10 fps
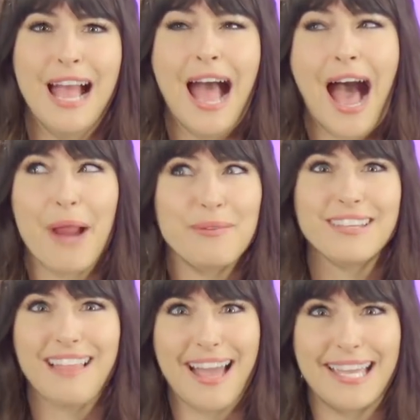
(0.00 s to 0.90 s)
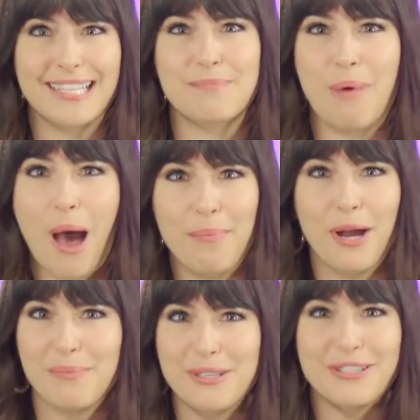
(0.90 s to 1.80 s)
I really like his pop punk
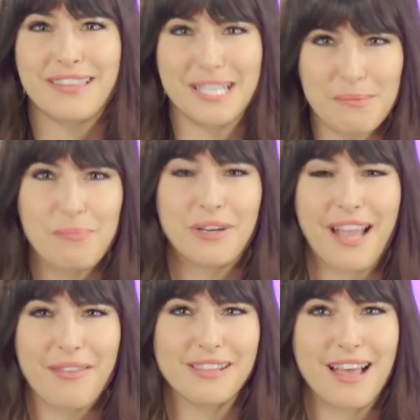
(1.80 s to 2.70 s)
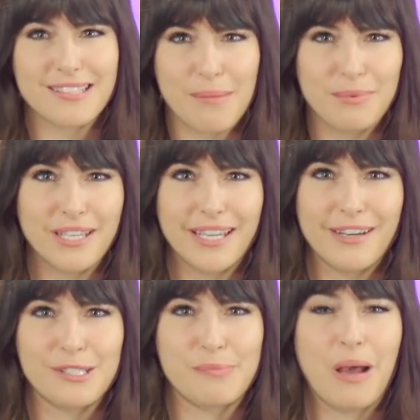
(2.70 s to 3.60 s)
music that he's been putting out the last couple of
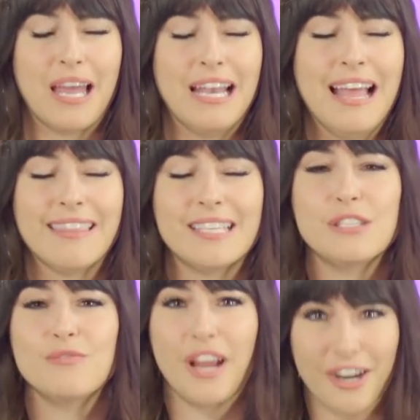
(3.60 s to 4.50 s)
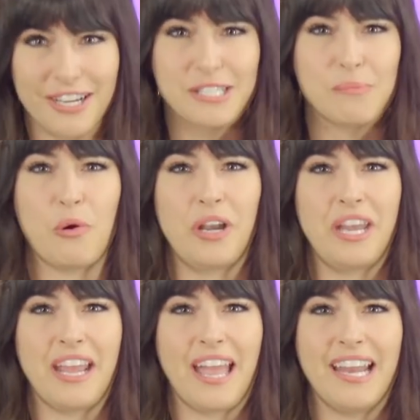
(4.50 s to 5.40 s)
years, but this is very
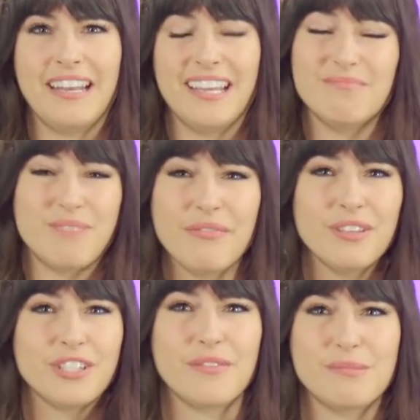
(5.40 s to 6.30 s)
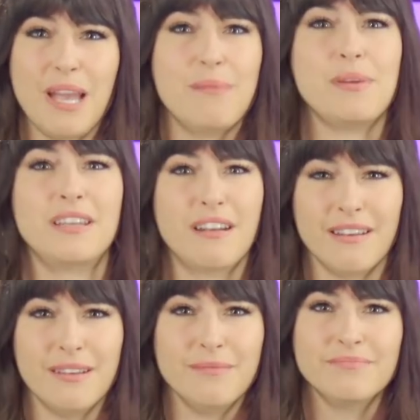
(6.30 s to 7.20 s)
disappointing and it definitely shifts my opinion on
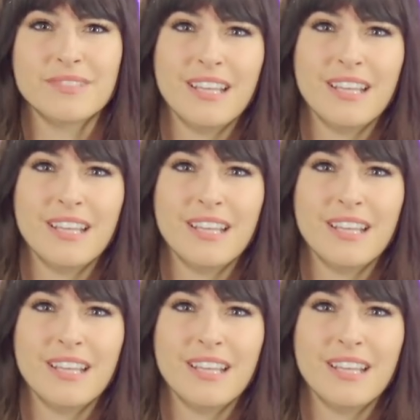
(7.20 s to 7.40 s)
him.